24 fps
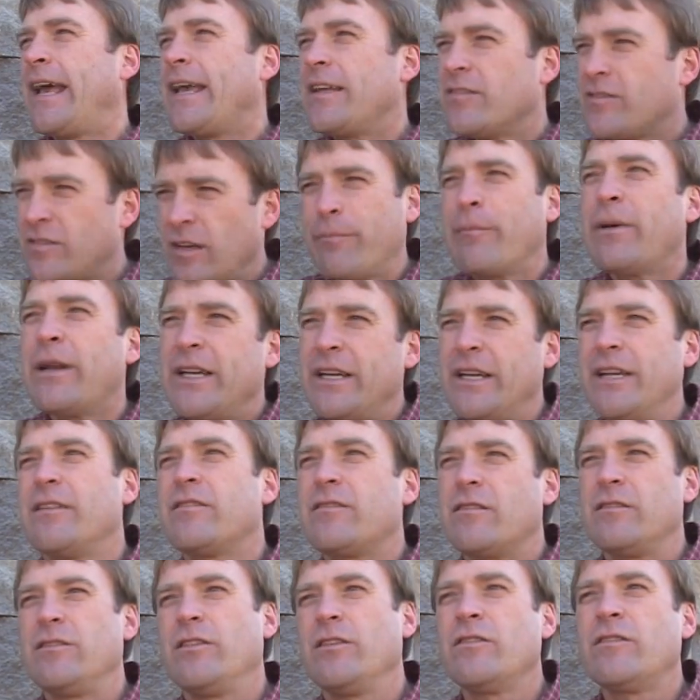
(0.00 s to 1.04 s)
hey, somebody
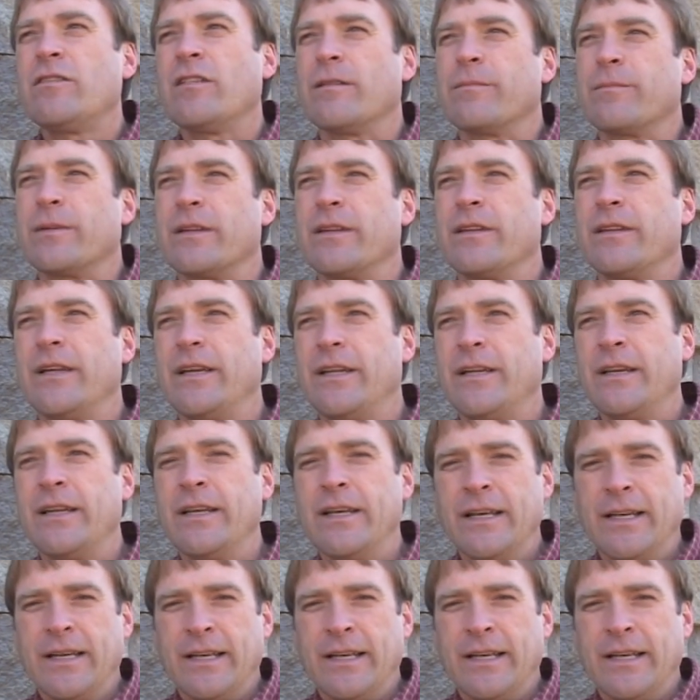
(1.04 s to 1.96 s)
needs to do something, then